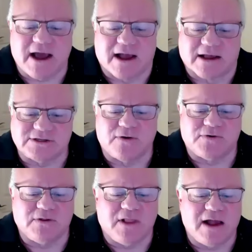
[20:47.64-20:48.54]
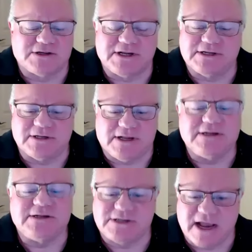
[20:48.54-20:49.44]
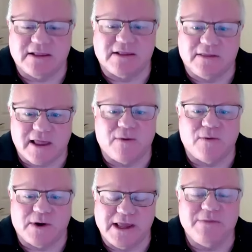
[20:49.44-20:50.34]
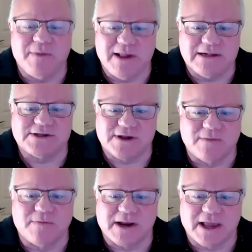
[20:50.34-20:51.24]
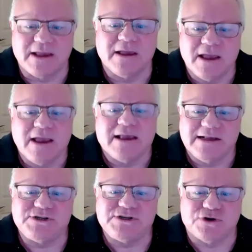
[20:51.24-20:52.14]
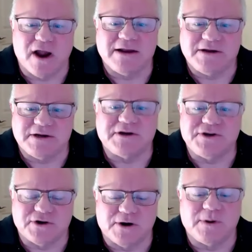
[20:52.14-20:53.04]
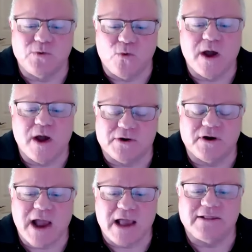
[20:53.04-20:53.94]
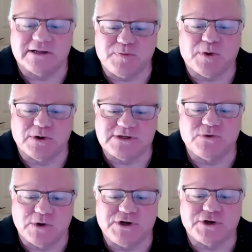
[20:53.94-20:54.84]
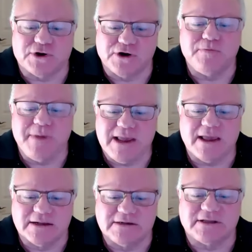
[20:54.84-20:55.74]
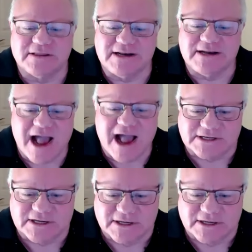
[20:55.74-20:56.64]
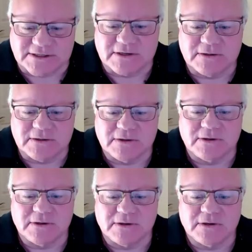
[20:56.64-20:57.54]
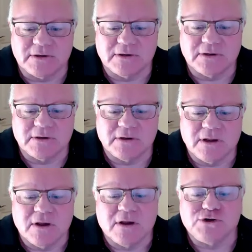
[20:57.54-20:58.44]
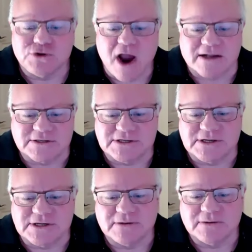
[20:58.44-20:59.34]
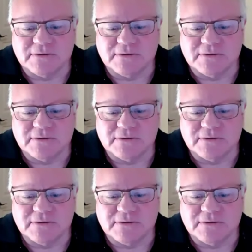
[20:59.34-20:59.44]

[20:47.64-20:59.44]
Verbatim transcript: to us over lunch, he said that when he meets somebody, he's trying to determine whether or not this person would turn me into the Nazis. Mm-hmm. Trust.